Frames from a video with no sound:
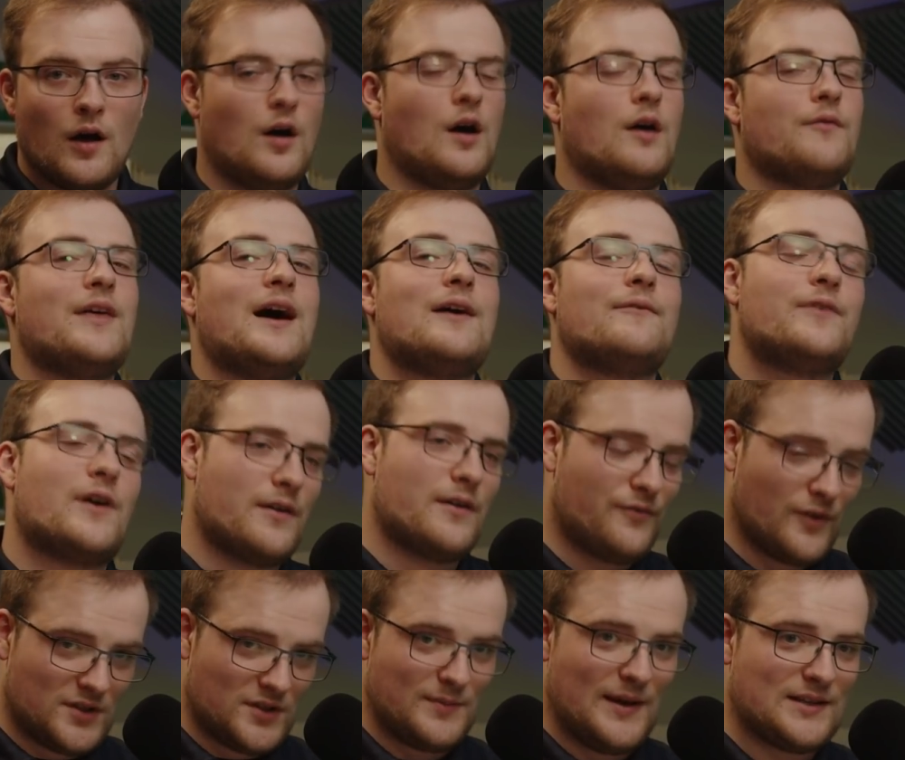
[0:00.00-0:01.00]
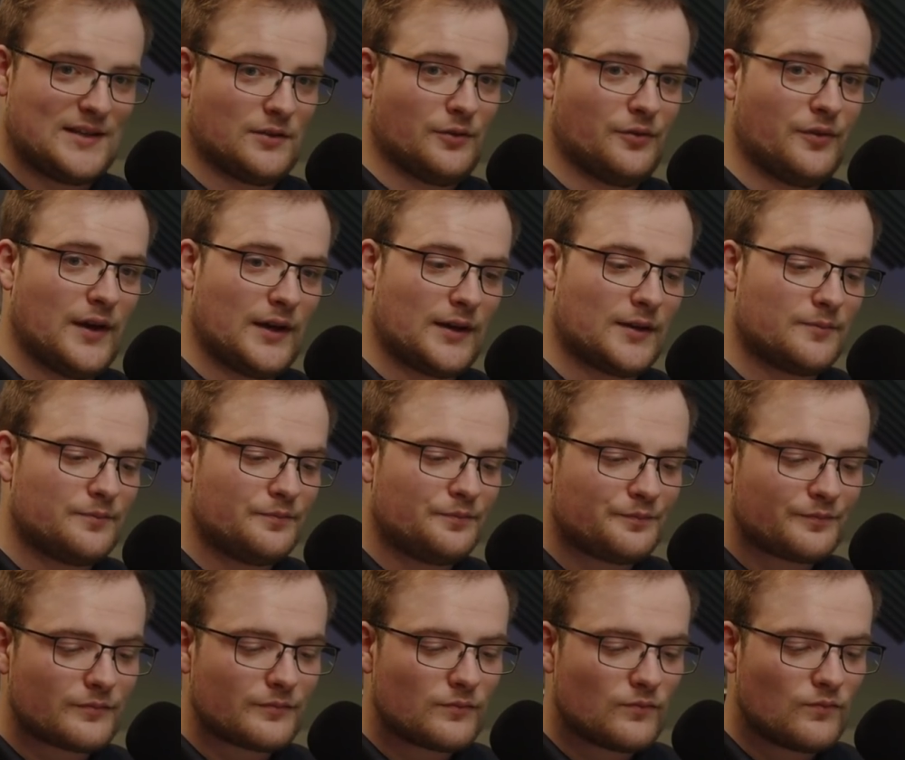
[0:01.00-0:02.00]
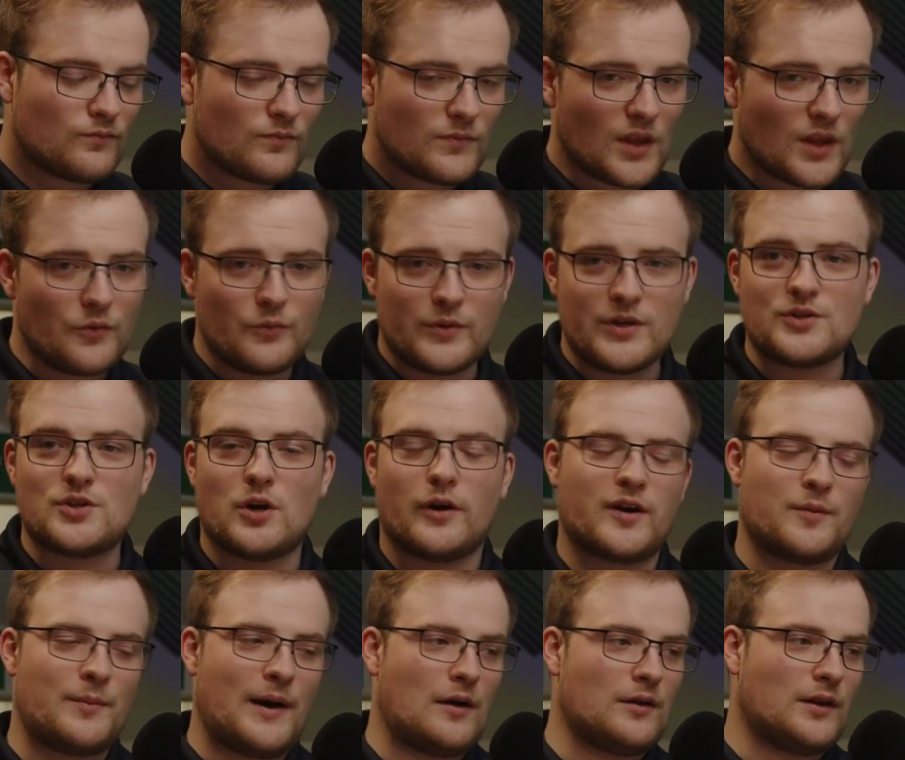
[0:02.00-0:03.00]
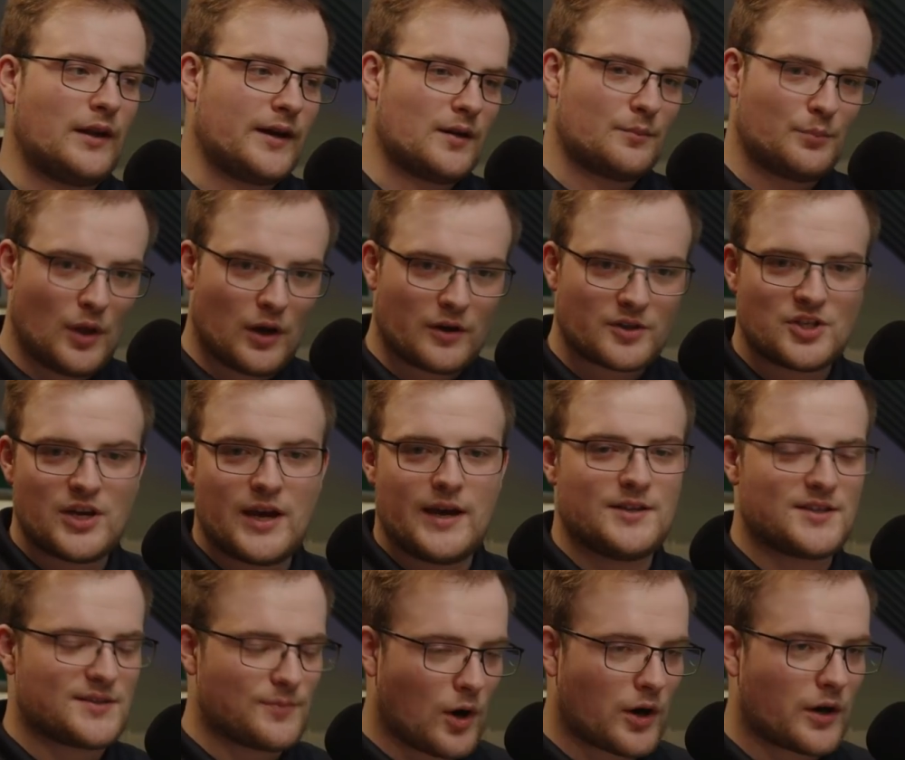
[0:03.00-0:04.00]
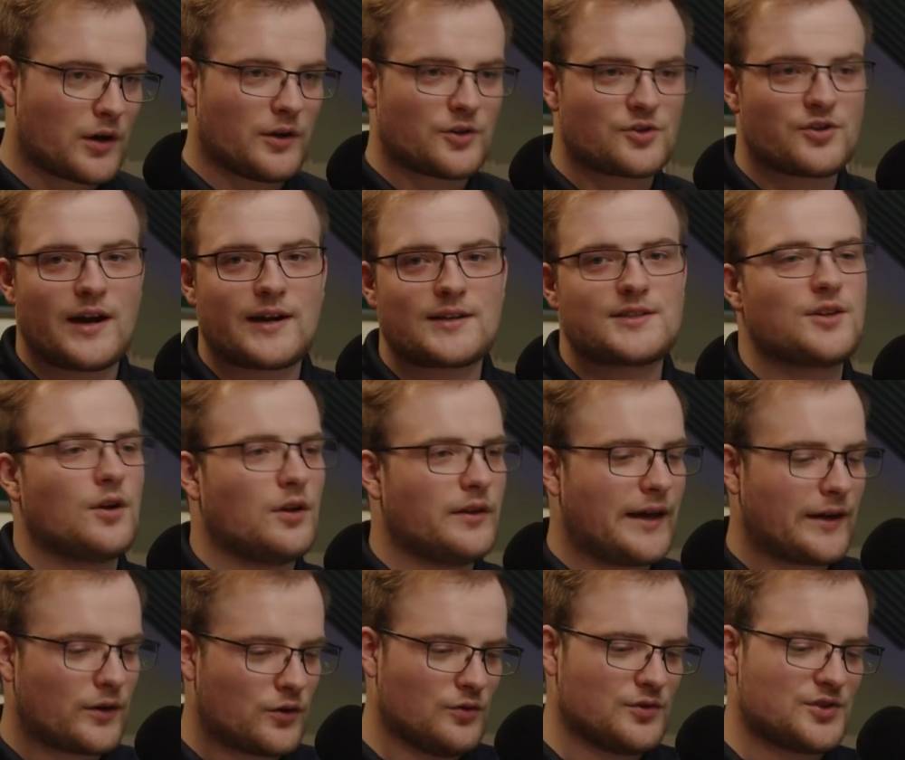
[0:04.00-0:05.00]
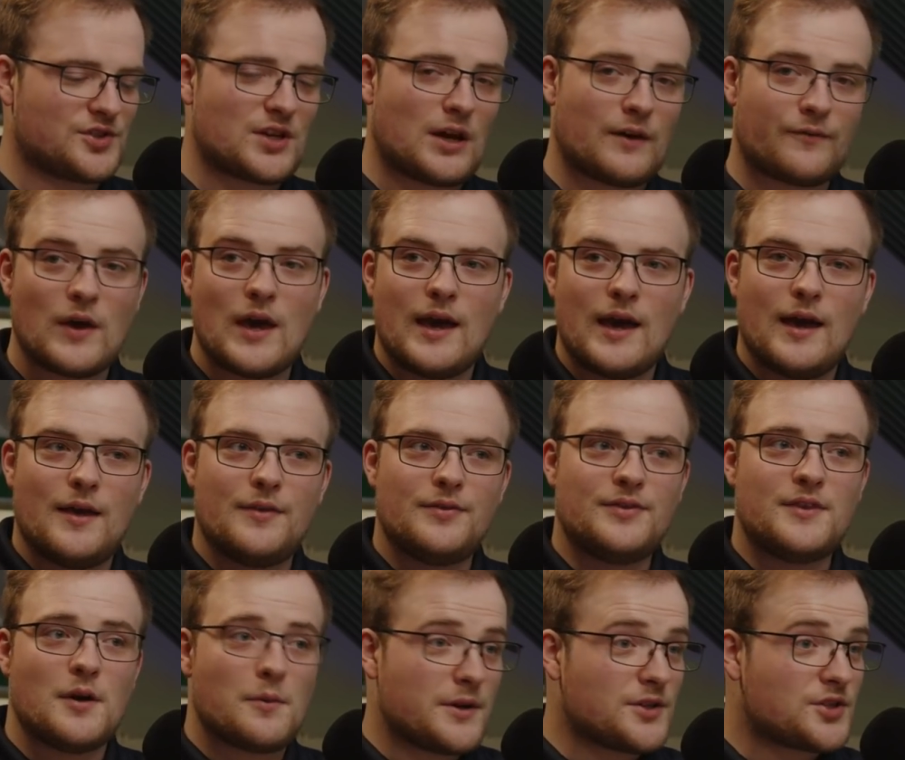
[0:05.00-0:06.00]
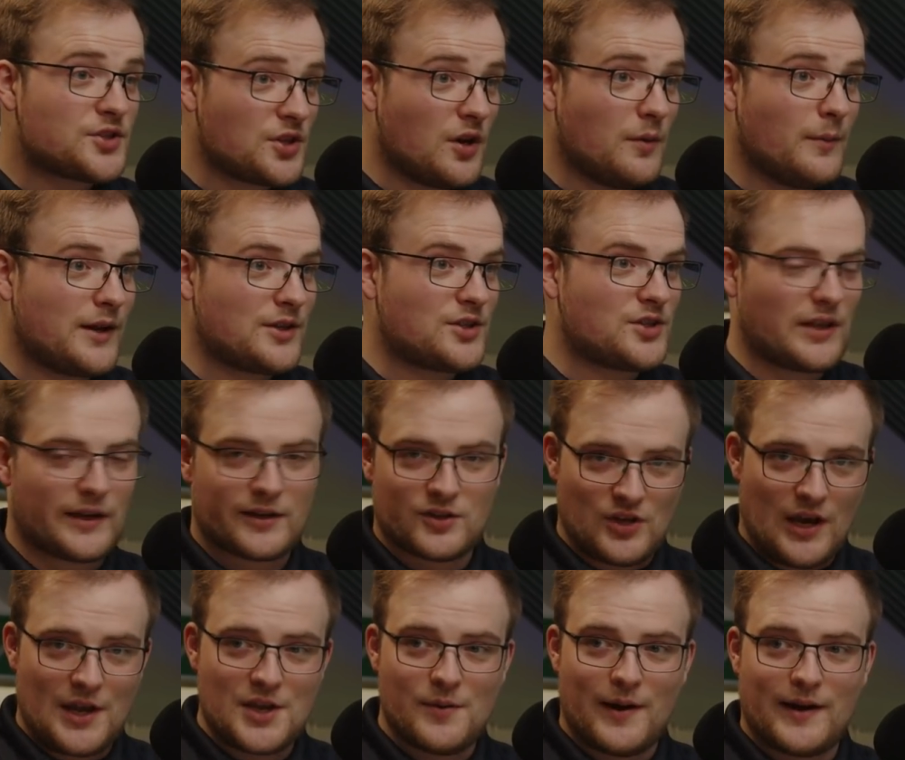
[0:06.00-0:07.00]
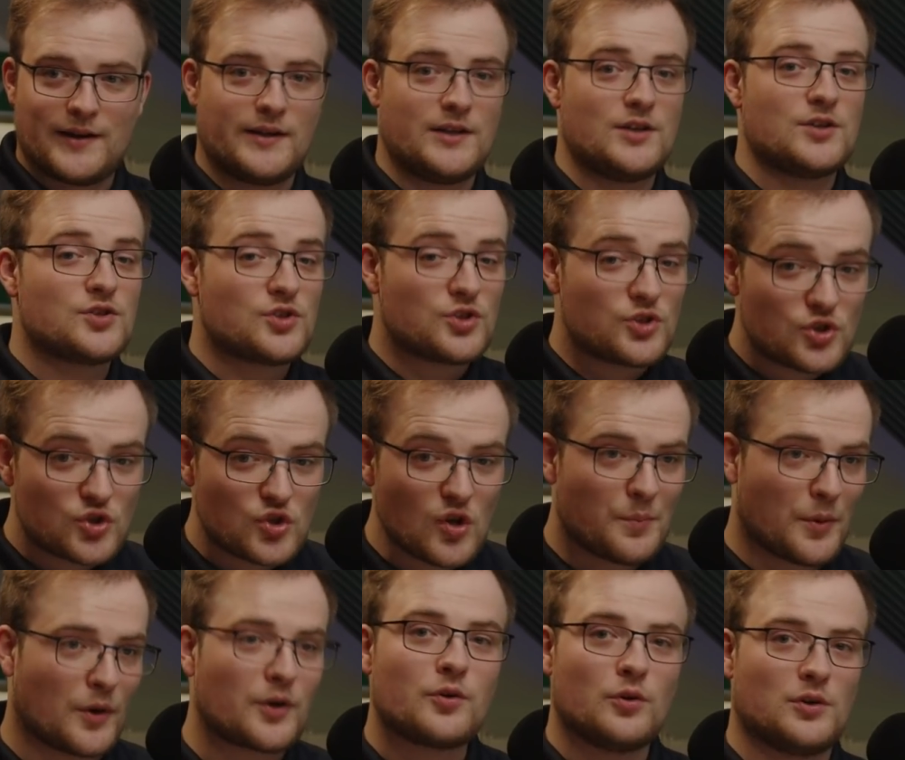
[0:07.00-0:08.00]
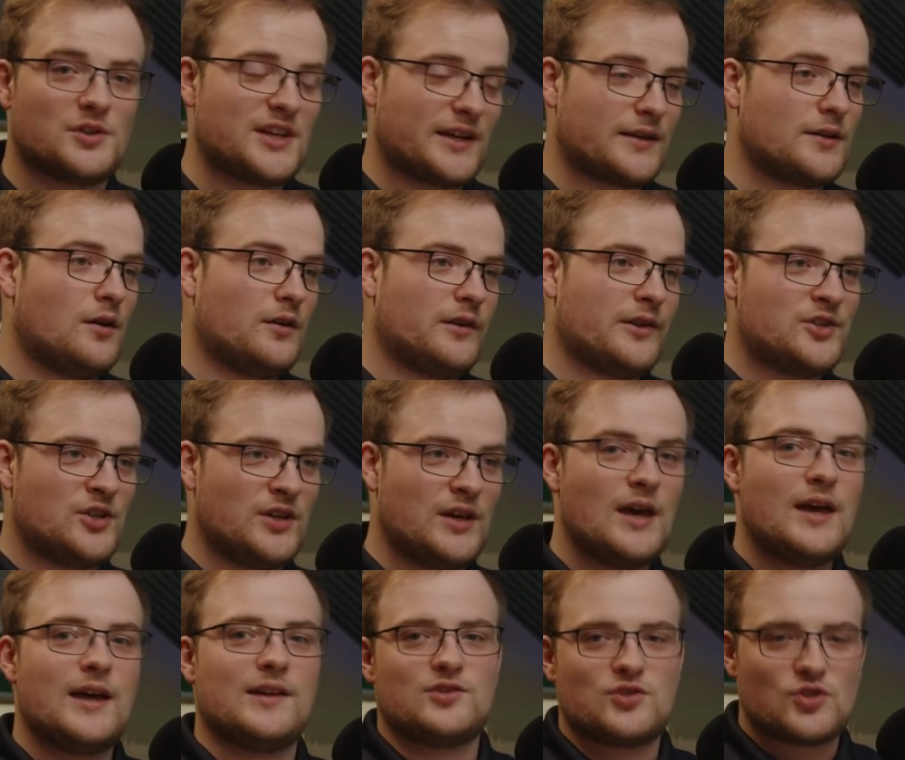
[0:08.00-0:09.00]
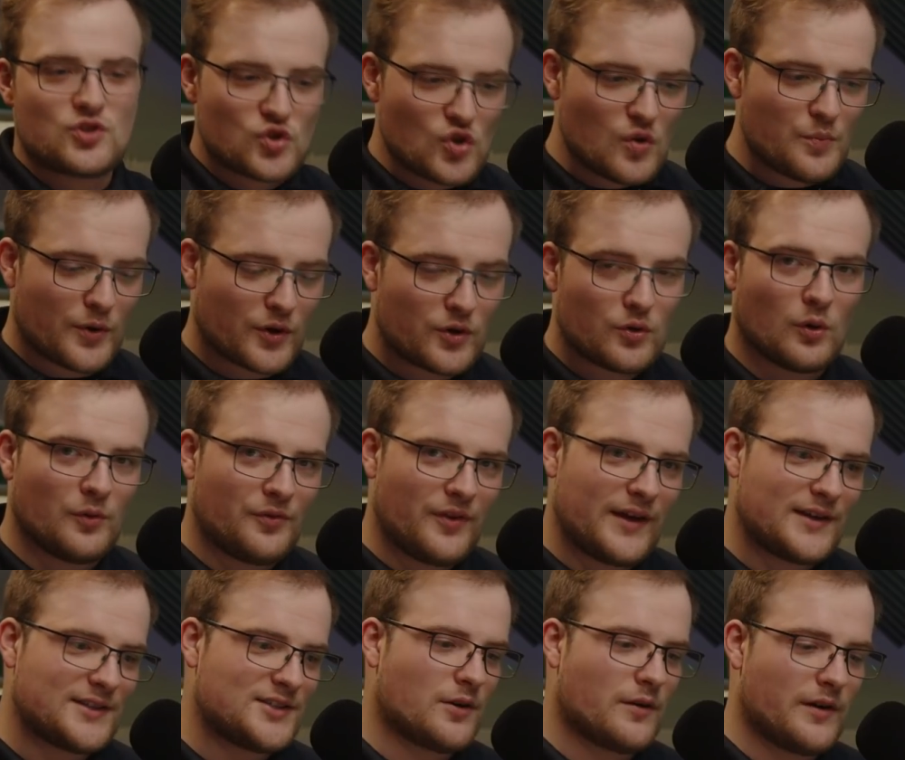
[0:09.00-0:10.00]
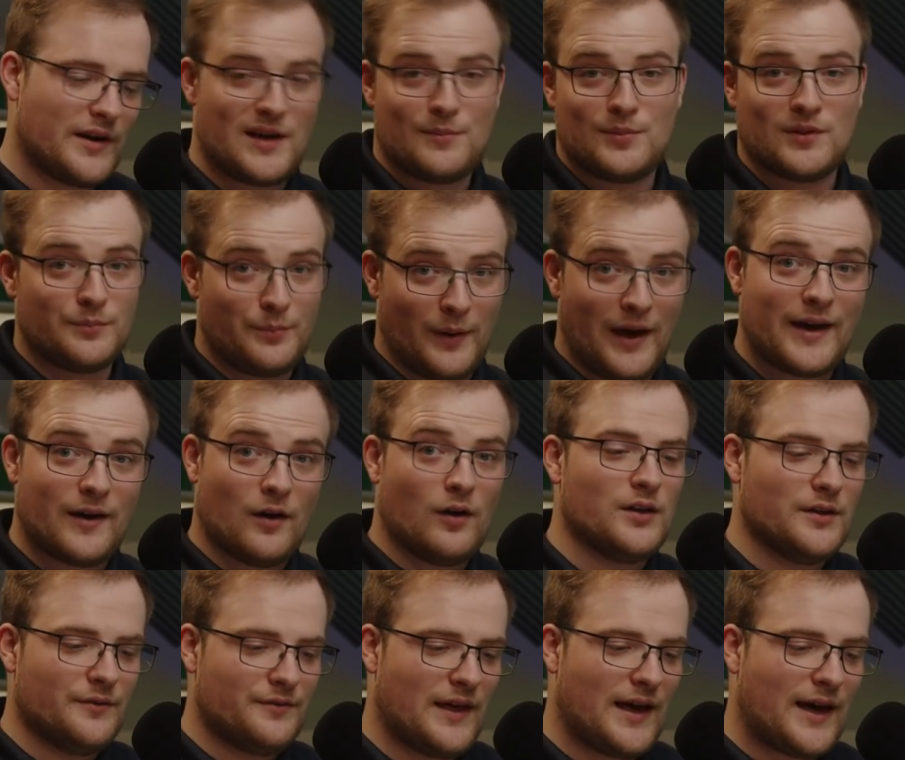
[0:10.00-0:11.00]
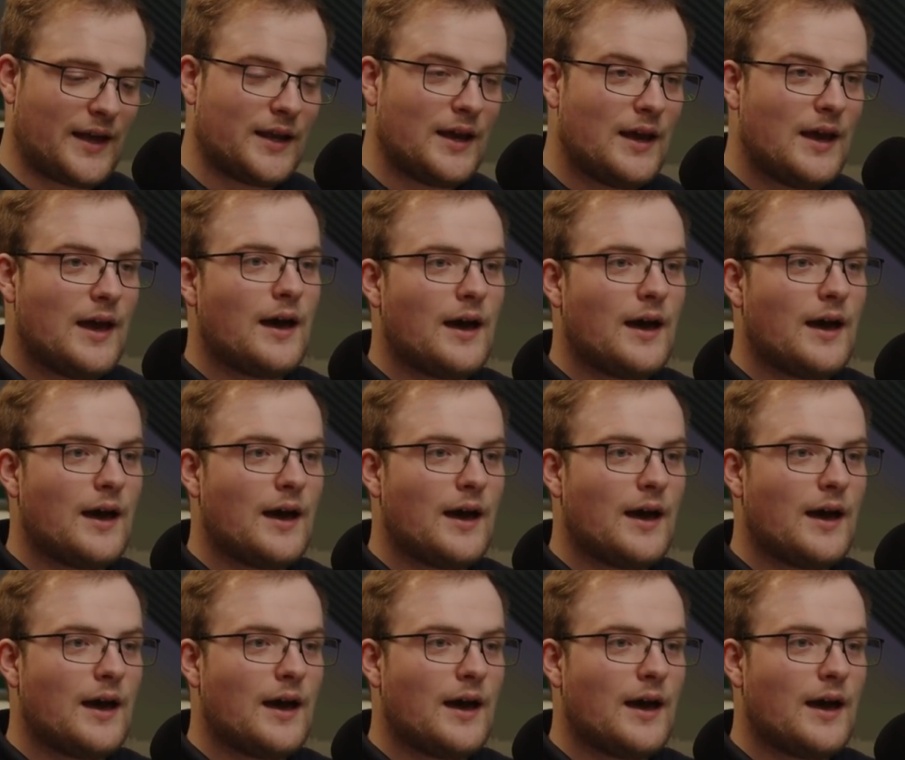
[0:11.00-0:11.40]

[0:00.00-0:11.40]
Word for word: of that very fundamental thing. When you talk about like blockchain, smart contracts, and all that cool stuff, there is so much like genuinely super cool technology and super cool things that are enabled by all of that.